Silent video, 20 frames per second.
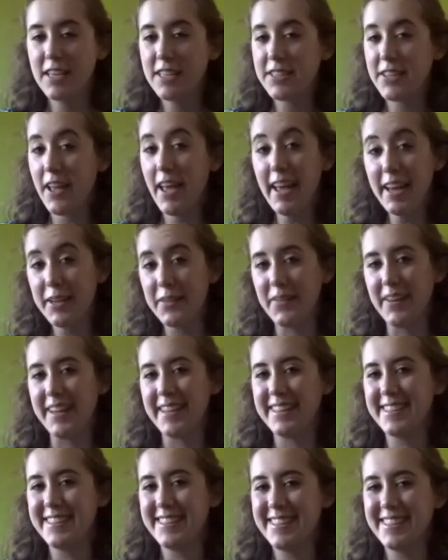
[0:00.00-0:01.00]
So
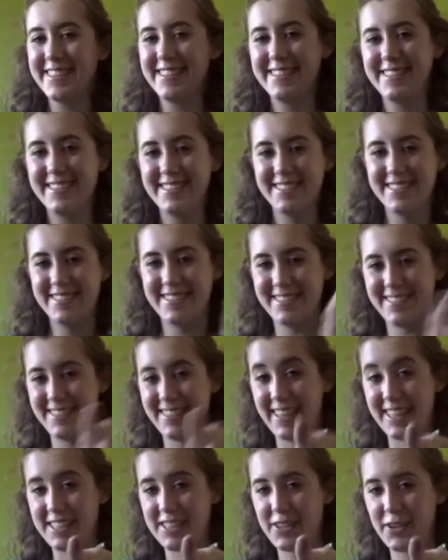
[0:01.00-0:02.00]
anyway,
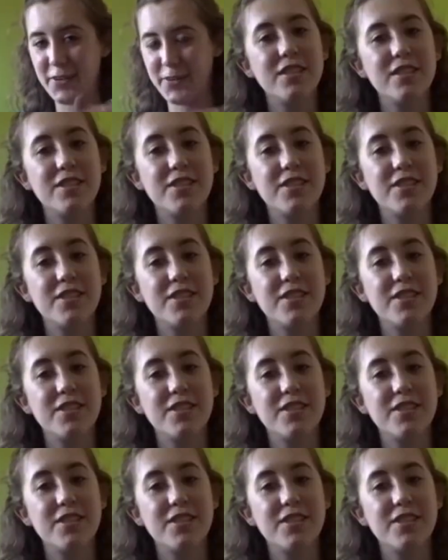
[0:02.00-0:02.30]
let's go.